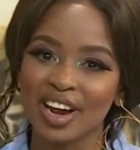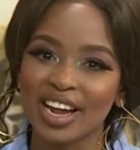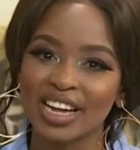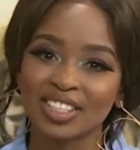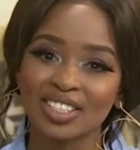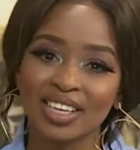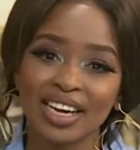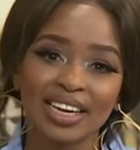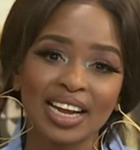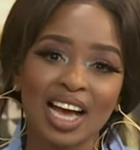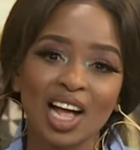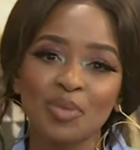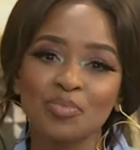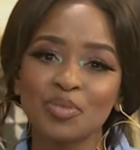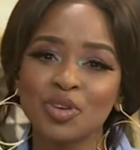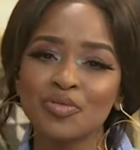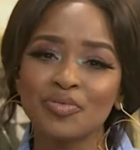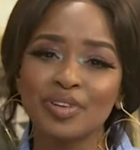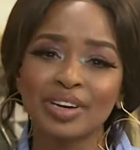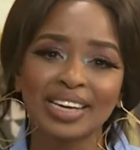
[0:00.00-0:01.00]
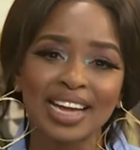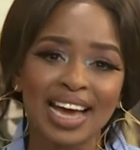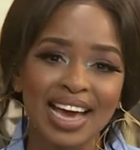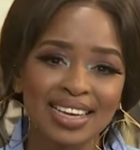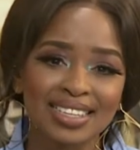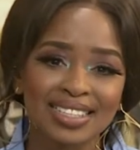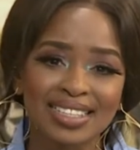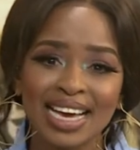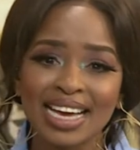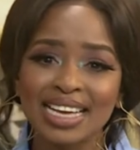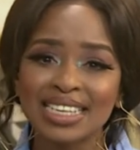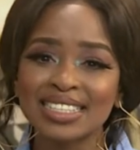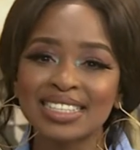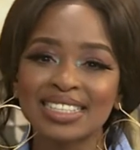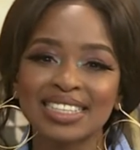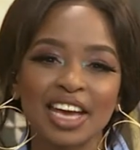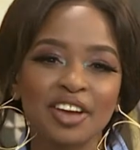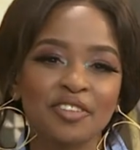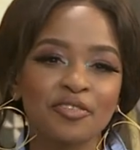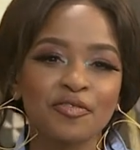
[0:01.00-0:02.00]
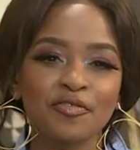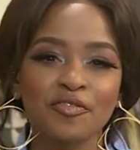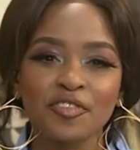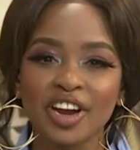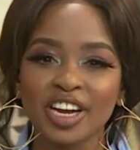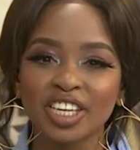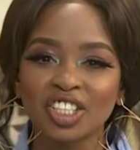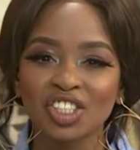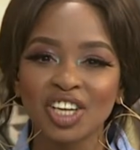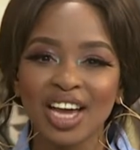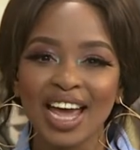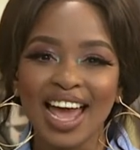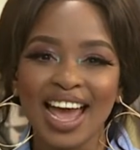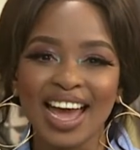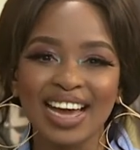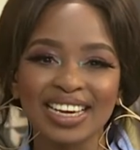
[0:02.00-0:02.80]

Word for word: range can help you relax, stay fresh,